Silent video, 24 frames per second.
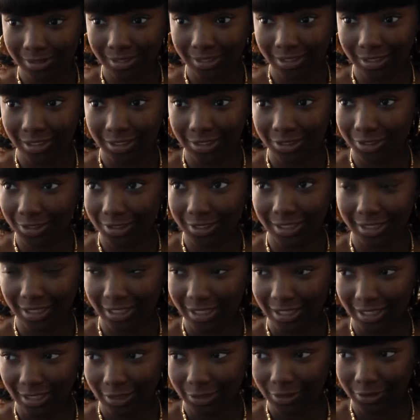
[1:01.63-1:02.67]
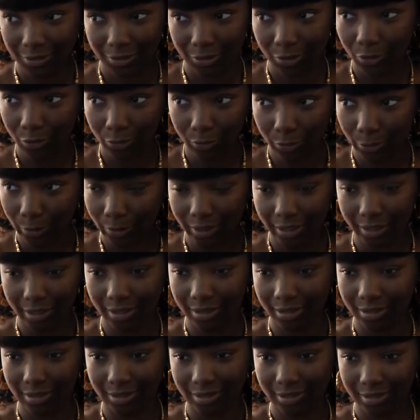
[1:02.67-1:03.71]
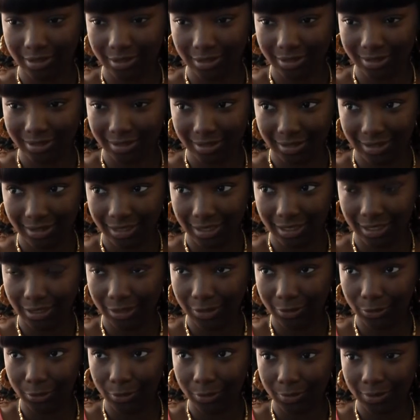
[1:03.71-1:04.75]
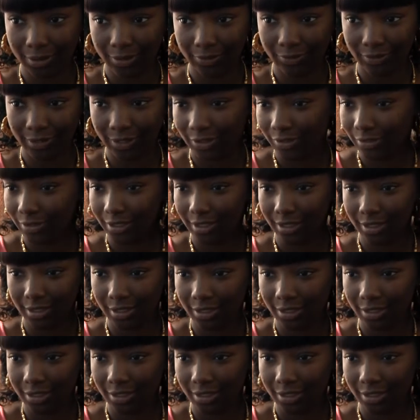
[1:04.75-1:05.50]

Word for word: I'm just glad it's over with and we've been found not